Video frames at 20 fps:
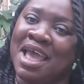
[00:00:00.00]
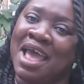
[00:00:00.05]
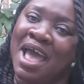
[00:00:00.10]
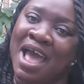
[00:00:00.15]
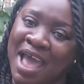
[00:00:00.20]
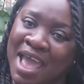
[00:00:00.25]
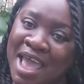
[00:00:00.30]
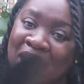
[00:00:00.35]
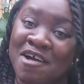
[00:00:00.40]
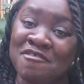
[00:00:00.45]

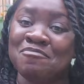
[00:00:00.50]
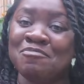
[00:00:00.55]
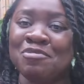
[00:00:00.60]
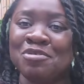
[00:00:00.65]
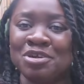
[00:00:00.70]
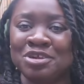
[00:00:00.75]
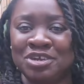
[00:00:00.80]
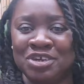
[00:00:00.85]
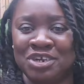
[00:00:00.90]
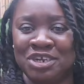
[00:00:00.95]
I have more
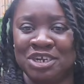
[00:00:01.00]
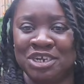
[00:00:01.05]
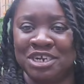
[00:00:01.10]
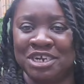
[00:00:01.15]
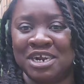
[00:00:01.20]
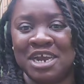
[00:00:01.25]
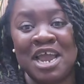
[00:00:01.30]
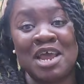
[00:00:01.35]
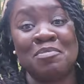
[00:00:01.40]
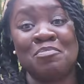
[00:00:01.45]
to
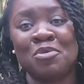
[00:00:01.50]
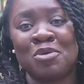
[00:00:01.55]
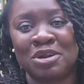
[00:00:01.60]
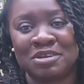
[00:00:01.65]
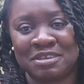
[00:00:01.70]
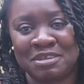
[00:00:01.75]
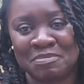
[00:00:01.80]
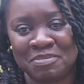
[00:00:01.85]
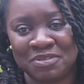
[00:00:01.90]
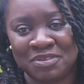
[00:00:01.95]
share and more
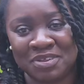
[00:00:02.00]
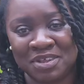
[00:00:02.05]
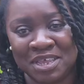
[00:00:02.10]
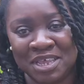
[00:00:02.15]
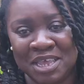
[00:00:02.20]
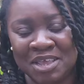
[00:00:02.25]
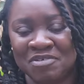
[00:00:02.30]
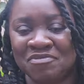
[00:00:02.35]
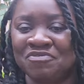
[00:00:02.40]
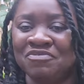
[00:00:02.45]
tips to
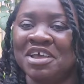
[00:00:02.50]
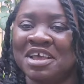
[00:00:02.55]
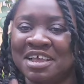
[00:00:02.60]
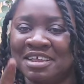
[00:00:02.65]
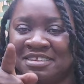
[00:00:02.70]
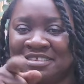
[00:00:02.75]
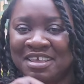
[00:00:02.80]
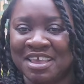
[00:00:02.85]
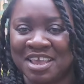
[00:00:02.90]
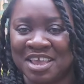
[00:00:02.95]
give.
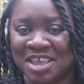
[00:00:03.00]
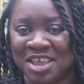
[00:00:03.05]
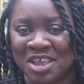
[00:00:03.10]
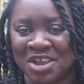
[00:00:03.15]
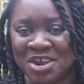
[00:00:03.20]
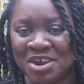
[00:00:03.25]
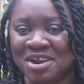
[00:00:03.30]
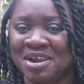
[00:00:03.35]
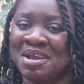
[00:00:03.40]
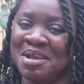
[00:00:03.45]
Take
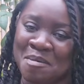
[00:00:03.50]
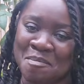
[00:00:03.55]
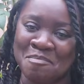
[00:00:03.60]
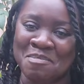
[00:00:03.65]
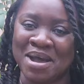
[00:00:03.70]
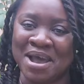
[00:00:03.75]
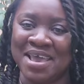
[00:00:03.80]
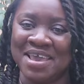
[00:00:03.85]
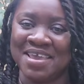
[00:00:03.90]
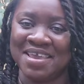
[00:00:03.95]
care. Bye.